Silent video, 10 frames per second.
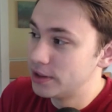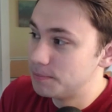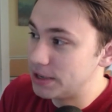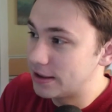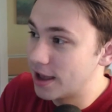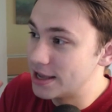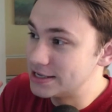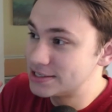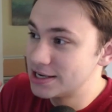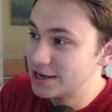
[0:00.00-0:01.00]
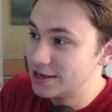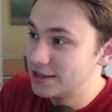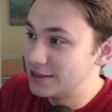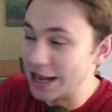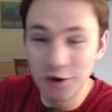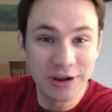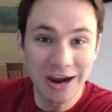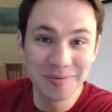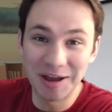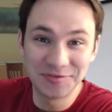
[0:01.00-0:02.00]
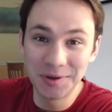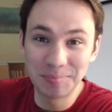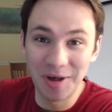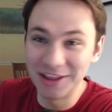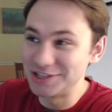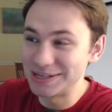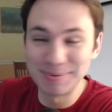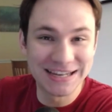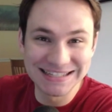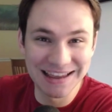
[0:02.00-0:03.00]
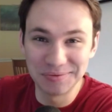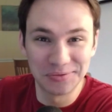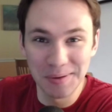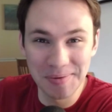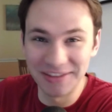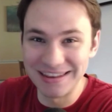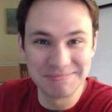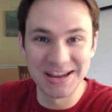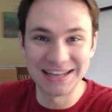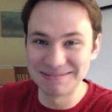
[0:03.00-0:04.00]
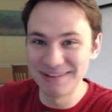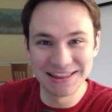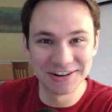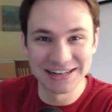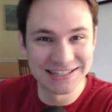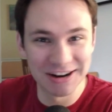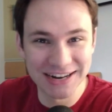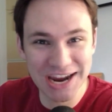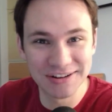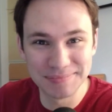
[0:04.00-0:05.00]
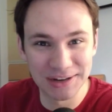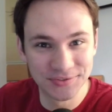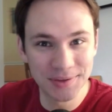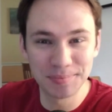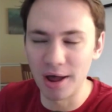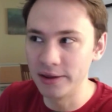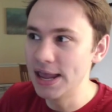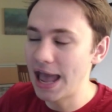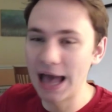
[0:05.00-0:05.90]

Because they don't care about football, and just because they have a football team doesn't mean they're going to start caring about football.